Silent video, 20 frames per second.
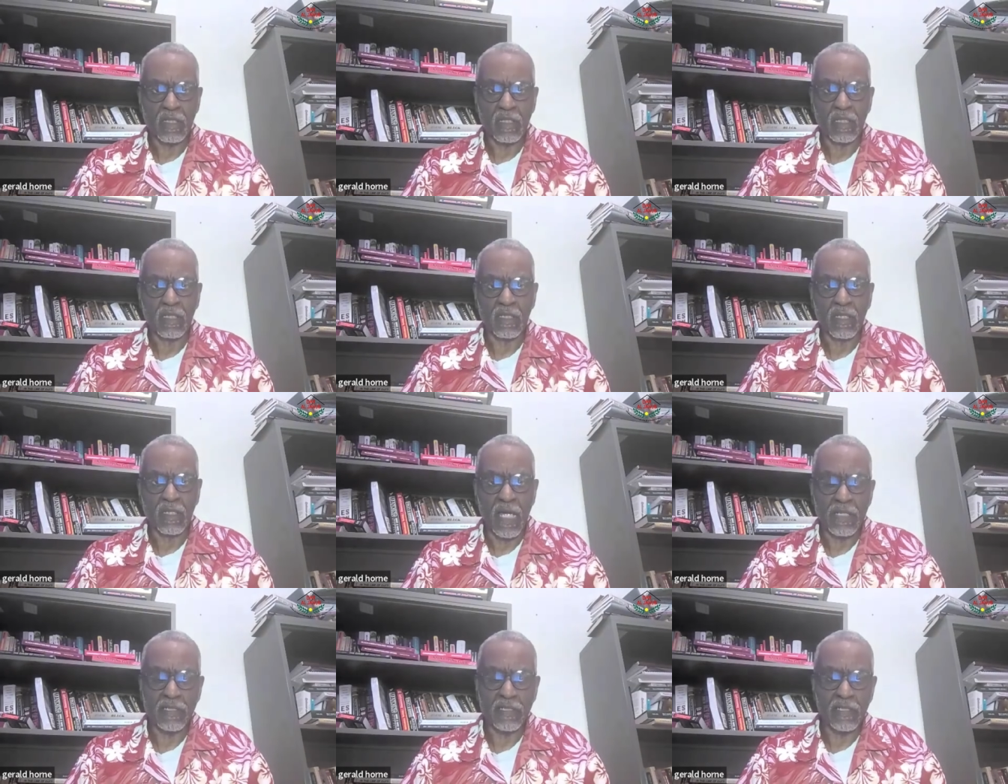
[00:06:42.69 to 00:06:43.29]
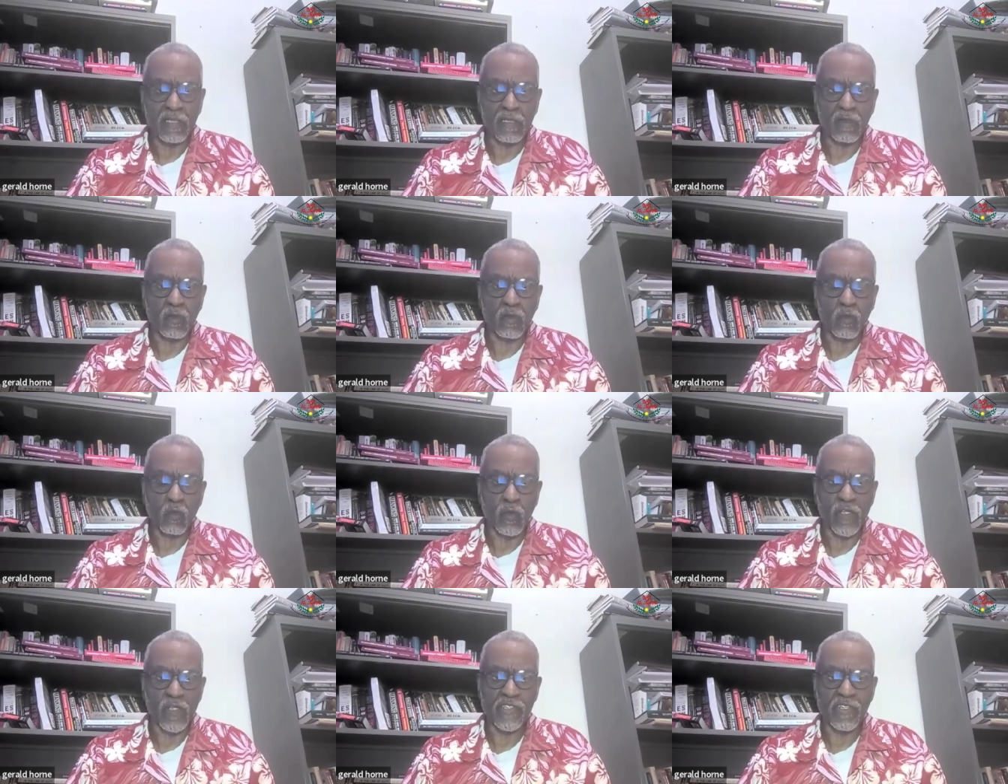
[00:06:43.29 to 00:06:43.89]
London
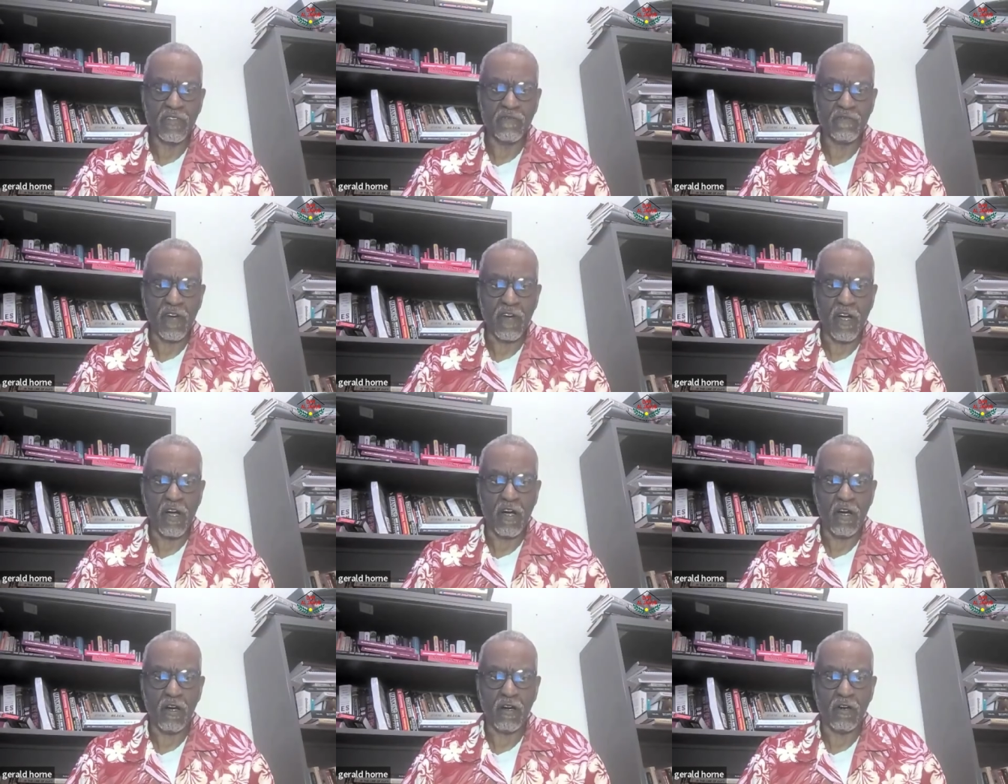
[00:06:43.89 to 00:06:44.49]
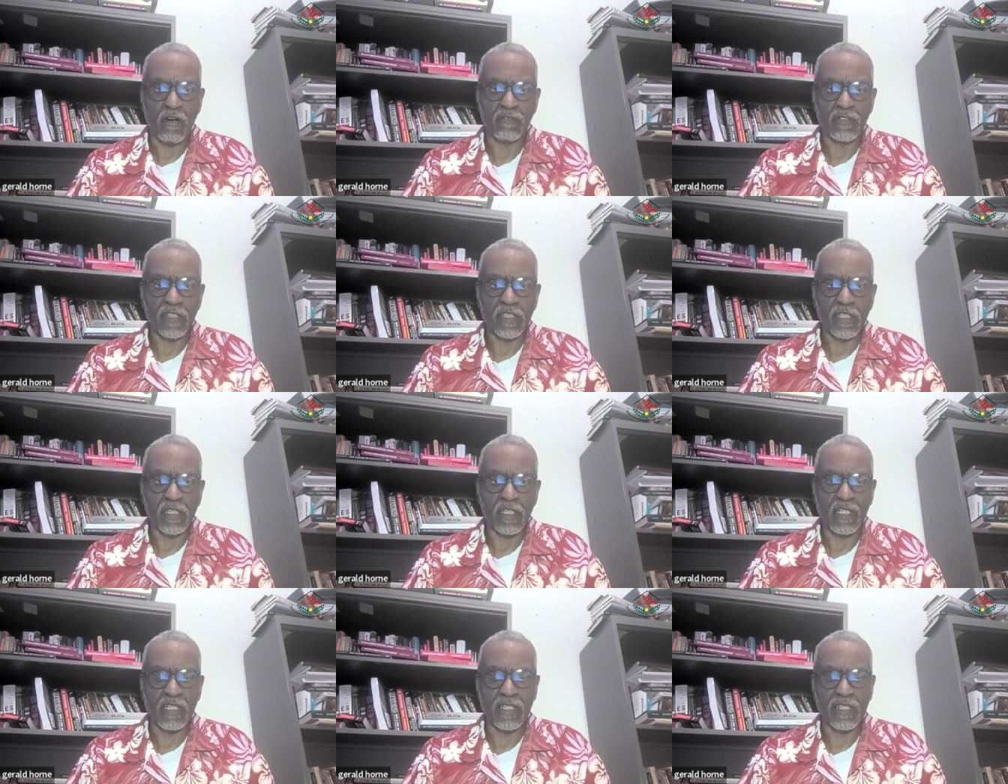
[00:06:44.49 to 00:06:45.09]
was involved
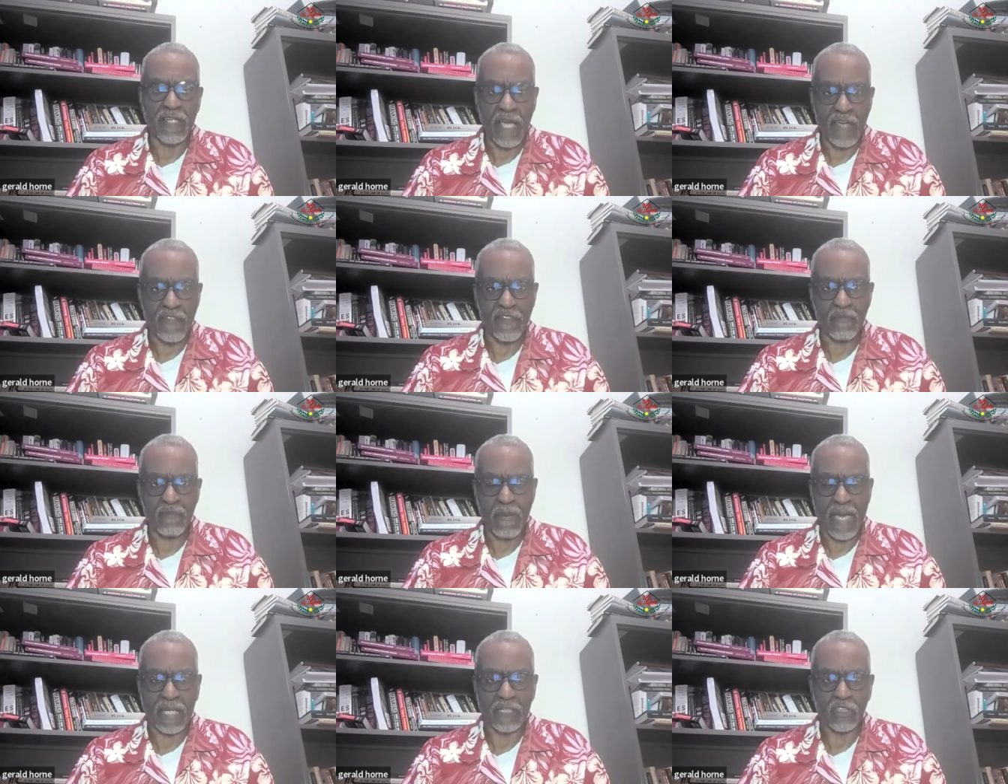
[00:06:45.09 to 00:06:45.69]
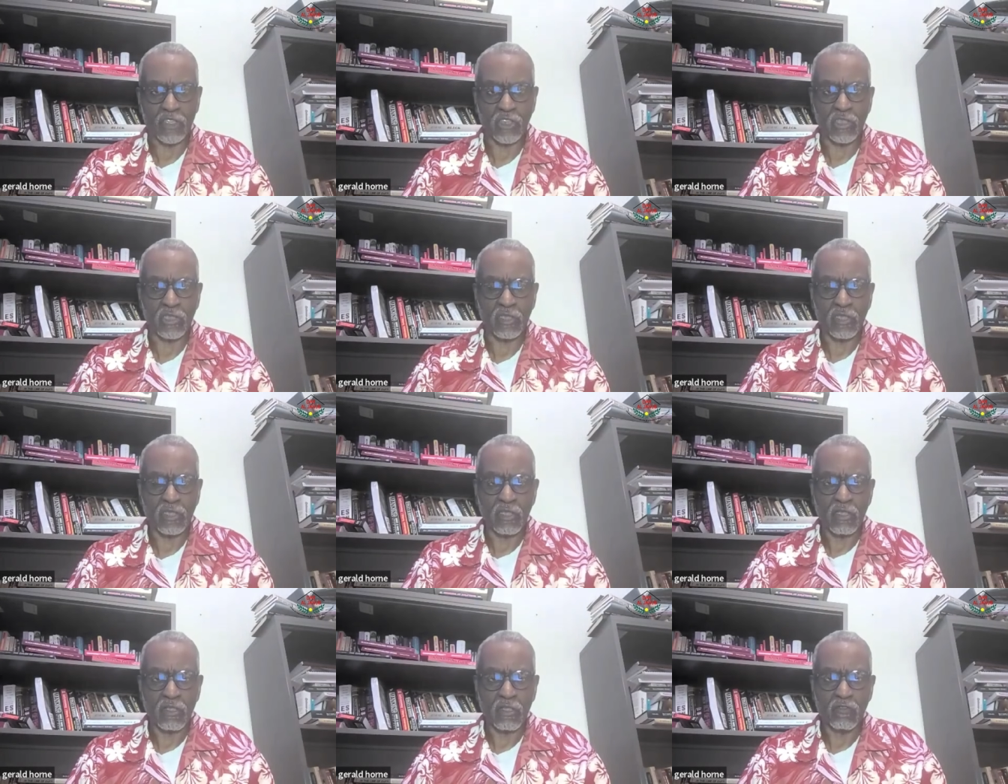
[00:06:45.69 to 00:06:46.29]
in a death match
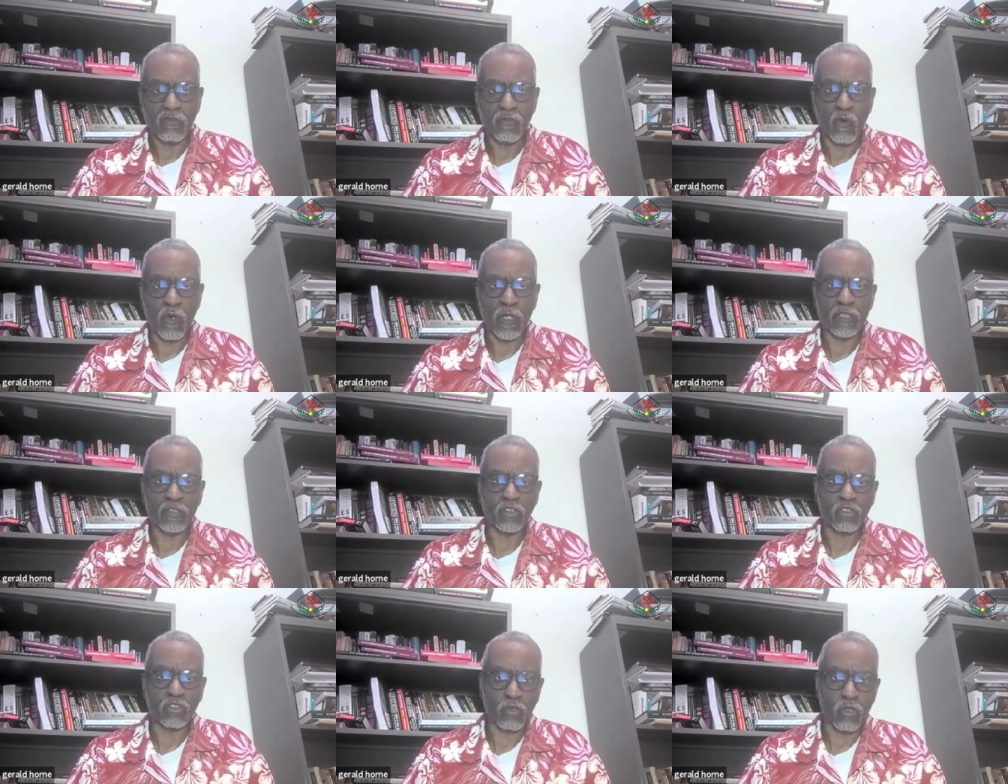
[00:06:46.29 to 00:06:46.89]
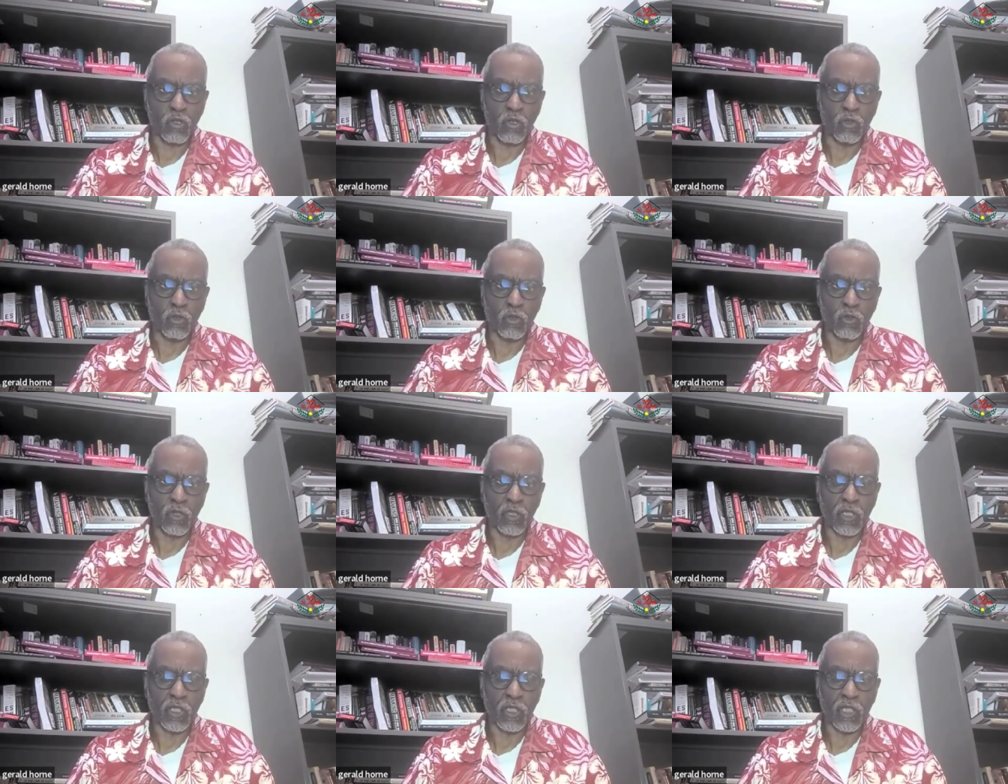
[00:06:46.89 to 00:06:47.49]
for
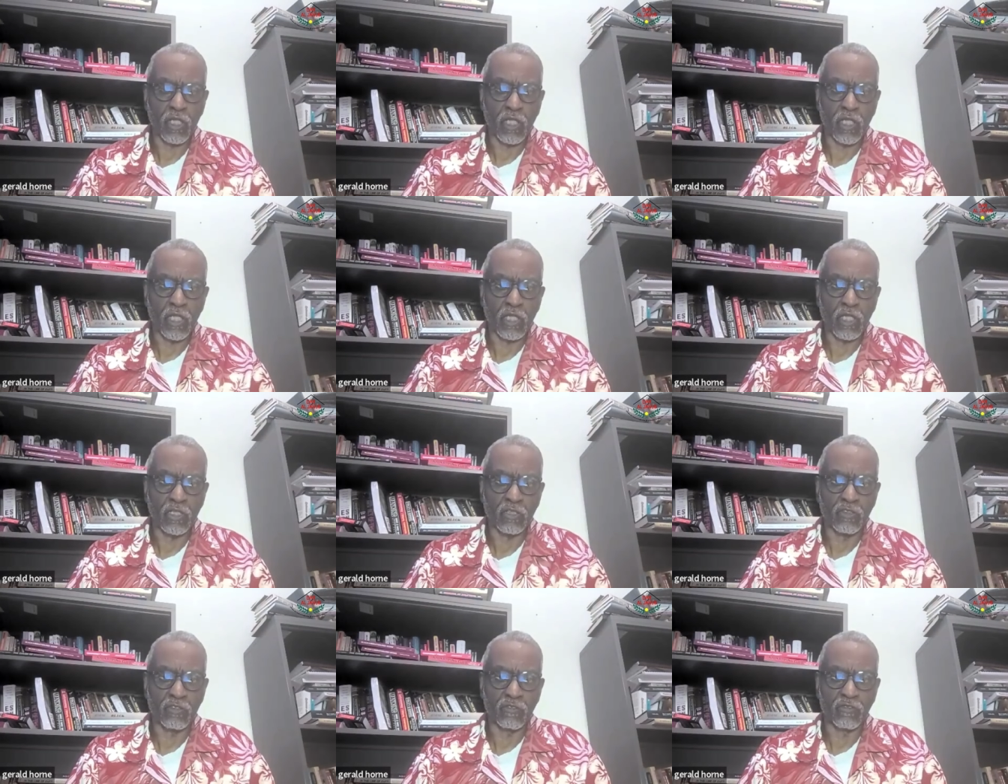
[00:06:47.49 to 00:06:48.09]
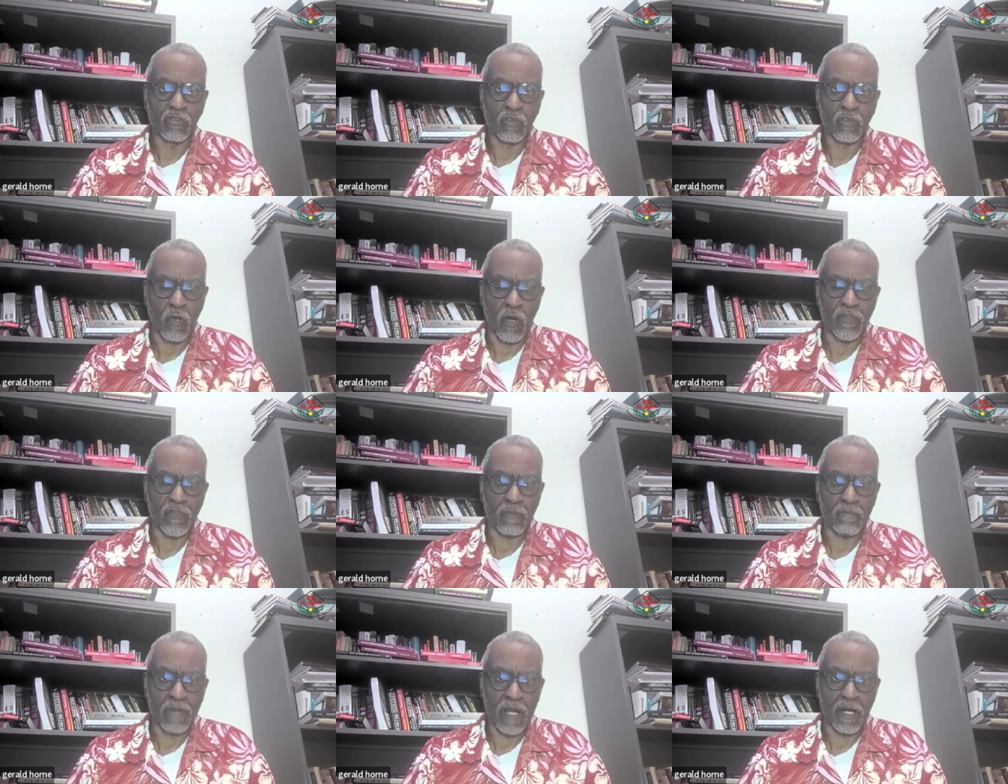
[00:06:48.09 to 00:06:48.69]
control of
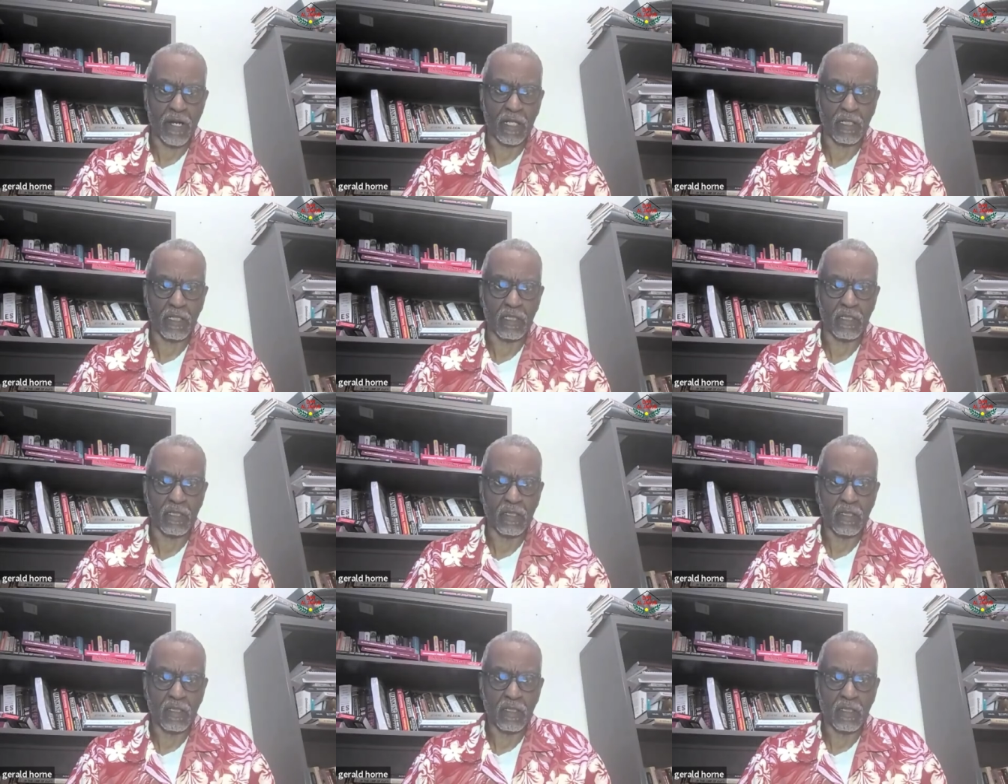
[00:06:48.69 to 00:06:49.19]
North America